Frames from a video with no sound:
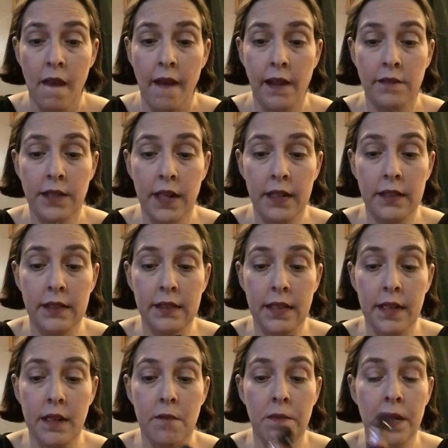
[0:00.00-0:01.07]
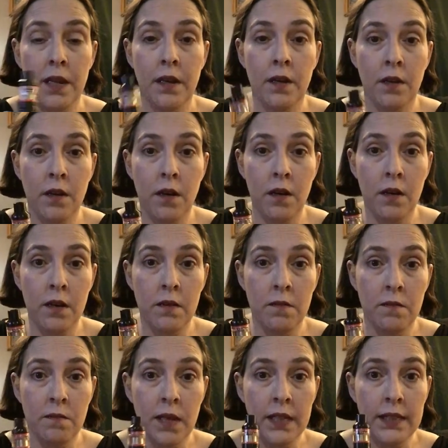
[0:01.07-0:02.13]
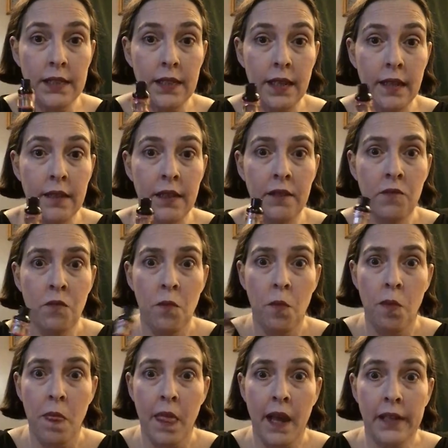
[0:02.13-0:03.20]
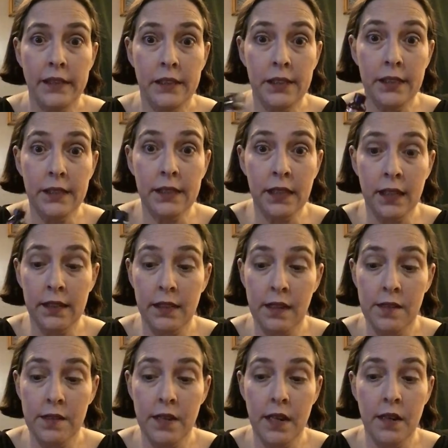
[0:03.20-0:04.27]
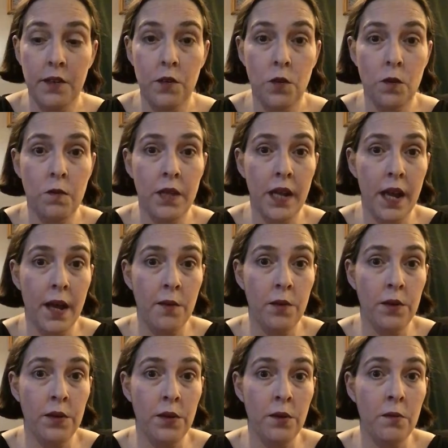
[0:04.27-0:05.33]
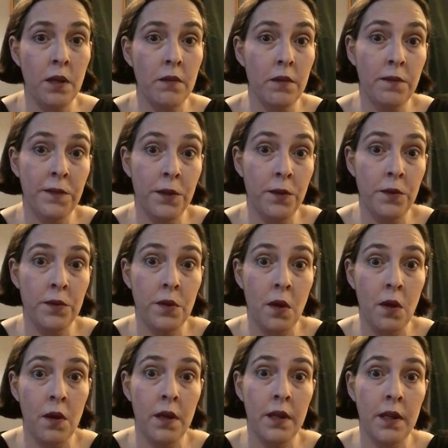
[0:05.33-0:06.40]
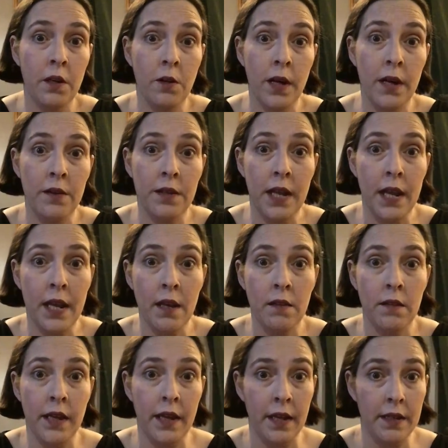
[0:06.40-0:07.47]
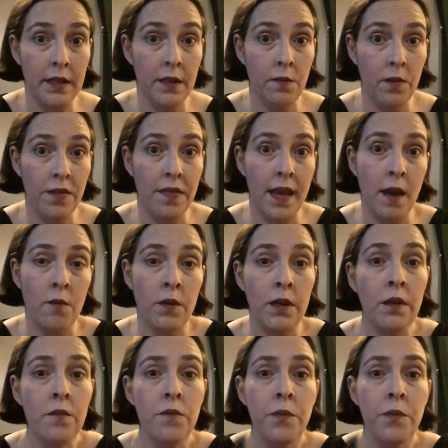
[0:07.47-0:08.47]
I've got it set up here on my Sigelli. I just got this in, and normally I would do my reviews on a crown tank like I did with that one.